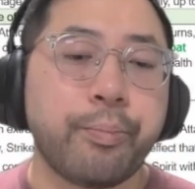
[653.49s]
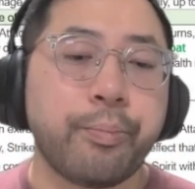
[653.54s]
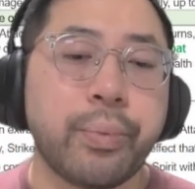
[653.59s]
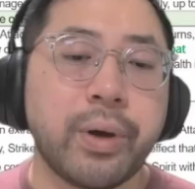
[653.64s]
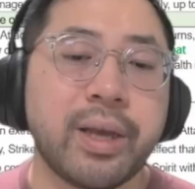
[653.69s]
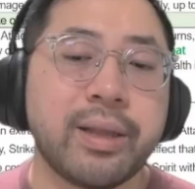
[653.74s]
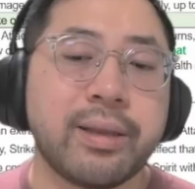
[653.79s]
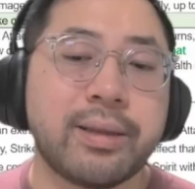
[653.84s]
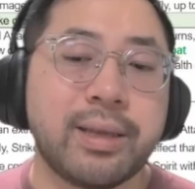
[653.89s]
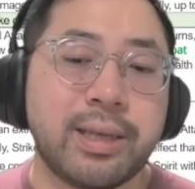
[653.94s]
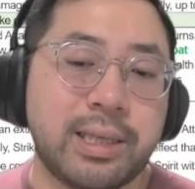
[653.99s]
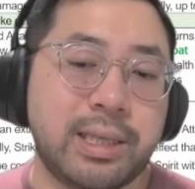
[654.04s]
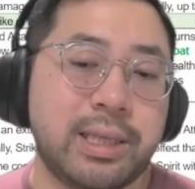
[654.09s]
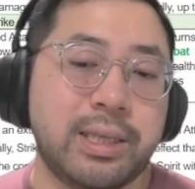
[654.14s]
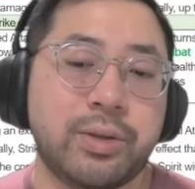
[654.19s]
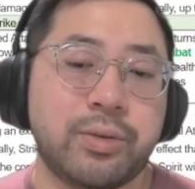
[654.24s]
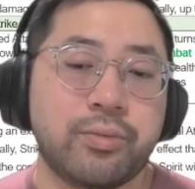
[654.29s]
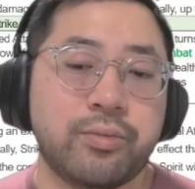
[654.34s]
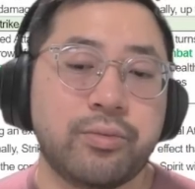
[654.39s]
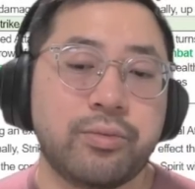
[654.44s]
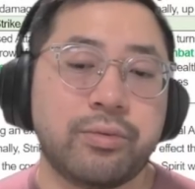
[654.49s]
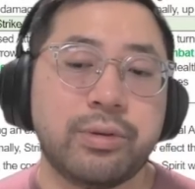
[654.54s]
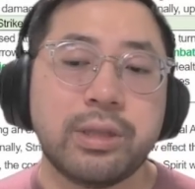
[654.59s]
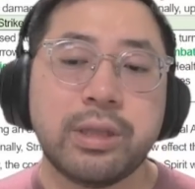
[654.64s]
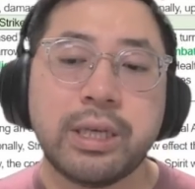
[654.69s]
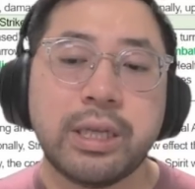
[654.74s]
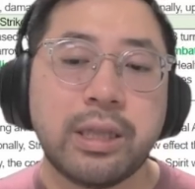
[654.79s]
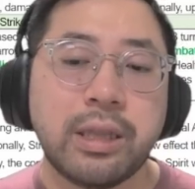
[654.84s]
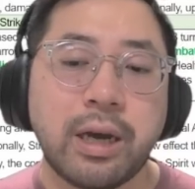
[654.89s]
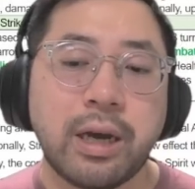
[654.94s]
But this is
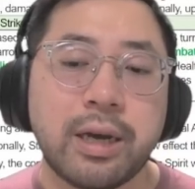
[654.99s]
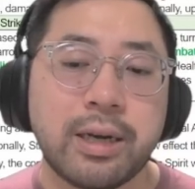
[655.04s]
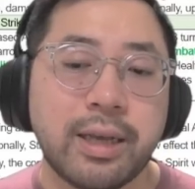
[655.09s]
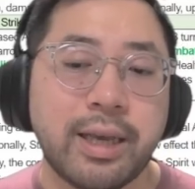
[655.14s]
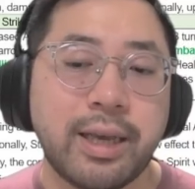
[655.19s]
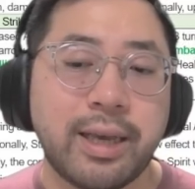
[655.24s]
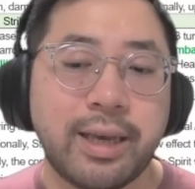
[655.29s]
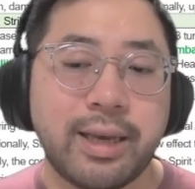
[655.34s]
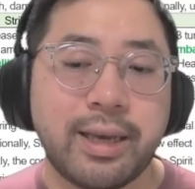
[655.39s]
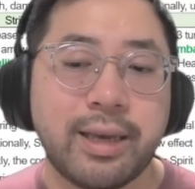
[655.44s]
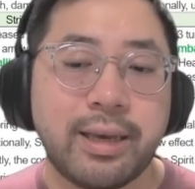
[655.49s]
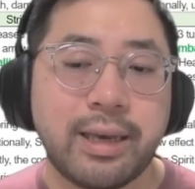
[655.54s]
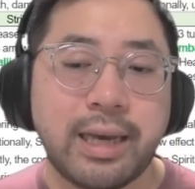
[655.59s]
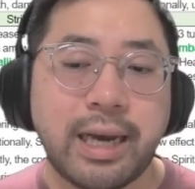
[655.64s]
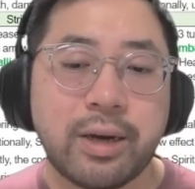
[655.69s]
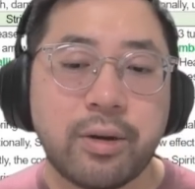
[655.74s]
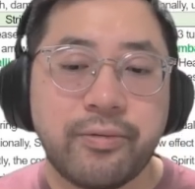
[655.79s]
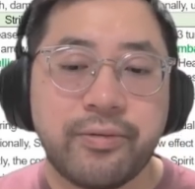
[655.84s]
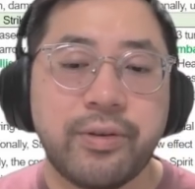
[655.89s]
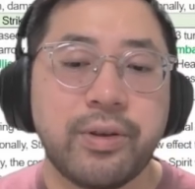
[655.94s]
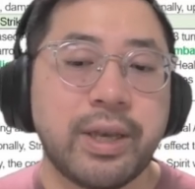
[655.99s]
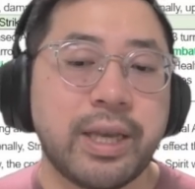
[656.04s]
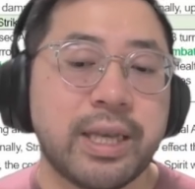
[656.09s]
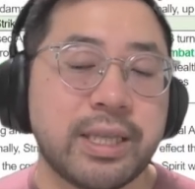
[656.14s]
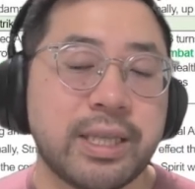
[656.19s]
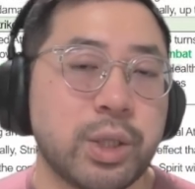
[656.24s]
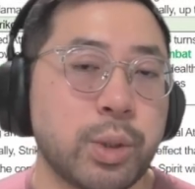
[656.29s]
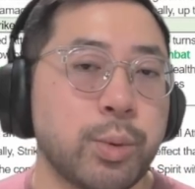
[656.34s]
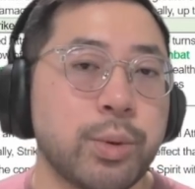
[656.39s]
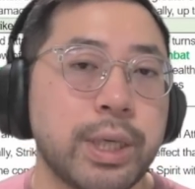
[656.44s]
really not I don't feel like
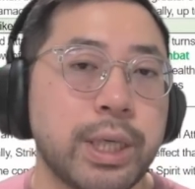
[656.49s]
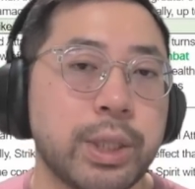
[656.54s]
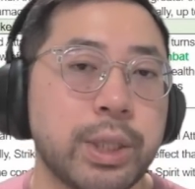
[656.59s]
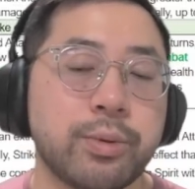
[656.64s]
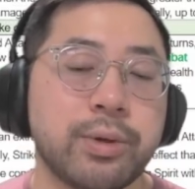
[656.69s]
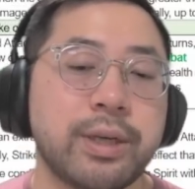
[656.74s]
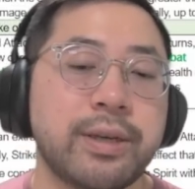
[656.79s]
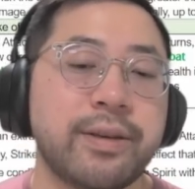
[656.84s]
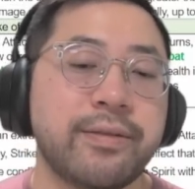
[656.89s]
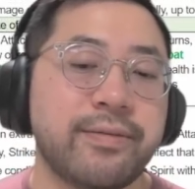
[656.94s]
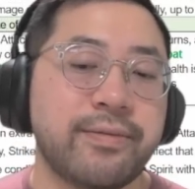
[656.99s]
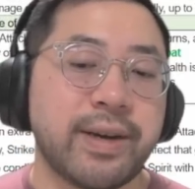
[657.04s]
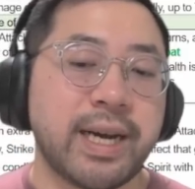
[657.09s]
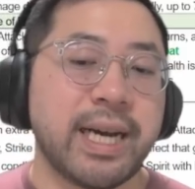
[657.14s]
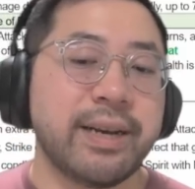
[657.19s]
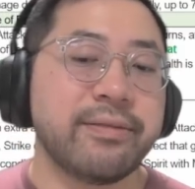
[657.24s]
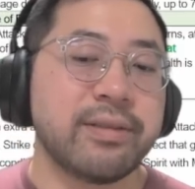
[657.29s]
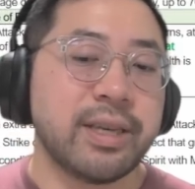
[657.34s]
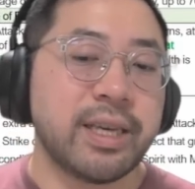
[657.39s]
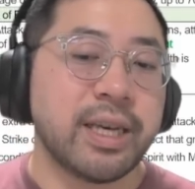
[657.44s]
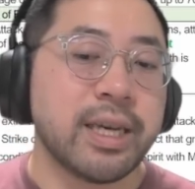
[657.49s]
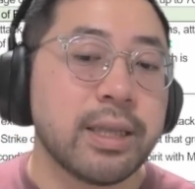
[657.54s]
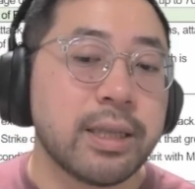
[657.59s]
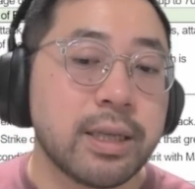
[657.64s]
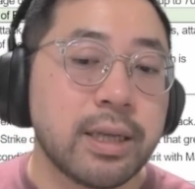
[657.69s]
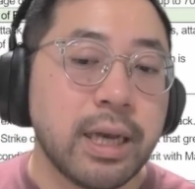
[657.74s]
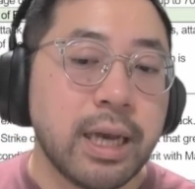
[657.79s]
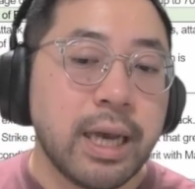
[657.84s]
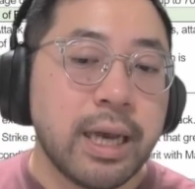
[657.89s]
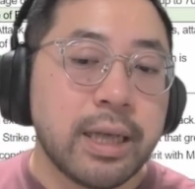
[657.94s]
it's a 2025
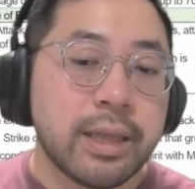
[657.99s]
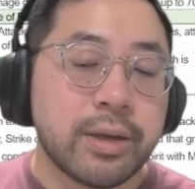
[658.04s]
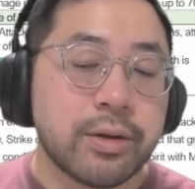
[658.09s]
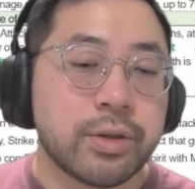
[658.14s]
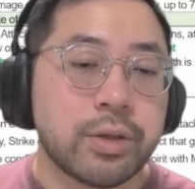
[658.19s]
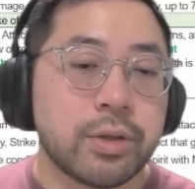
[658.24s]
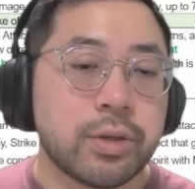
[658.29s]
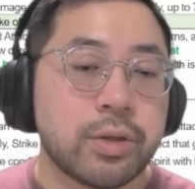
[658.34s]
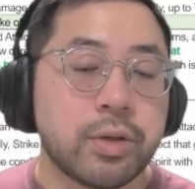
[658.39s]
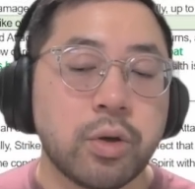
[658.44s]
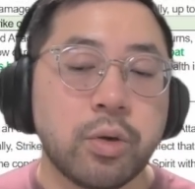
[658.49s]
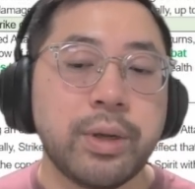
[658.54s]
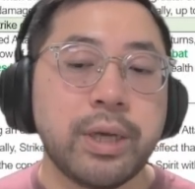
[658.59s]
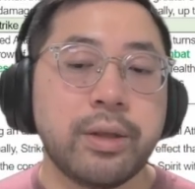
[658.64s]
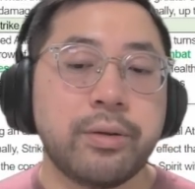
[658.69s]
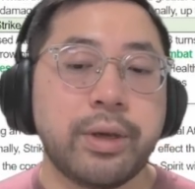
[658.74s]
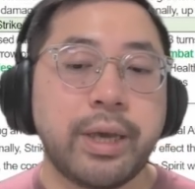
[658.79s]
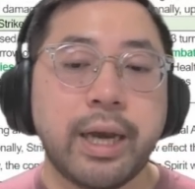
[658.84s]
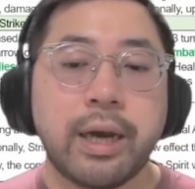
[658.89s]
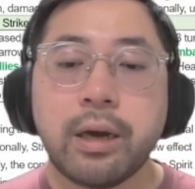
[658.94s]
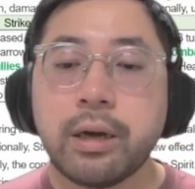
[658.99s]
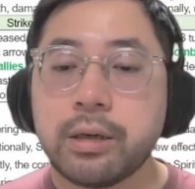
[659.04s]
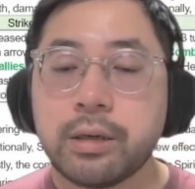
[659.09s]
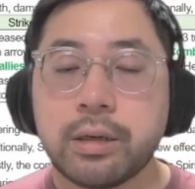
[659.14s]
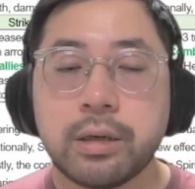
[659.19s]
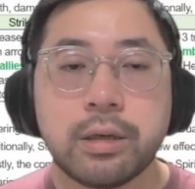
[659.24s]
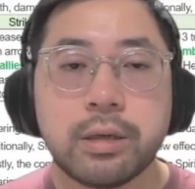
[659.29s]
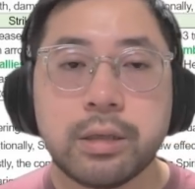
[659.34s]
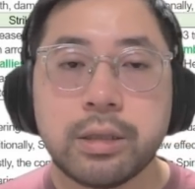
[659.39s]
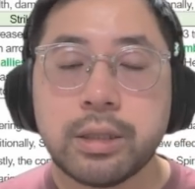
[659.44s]
kit. There's so many other
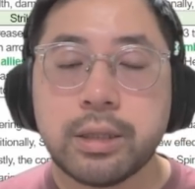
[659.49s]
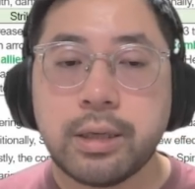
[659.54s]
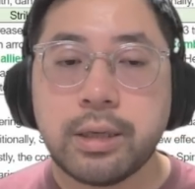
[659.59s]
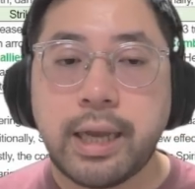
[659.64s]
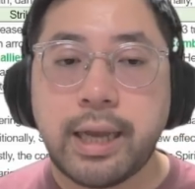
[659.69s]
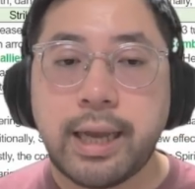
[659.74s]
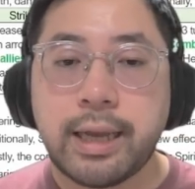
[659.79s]
characters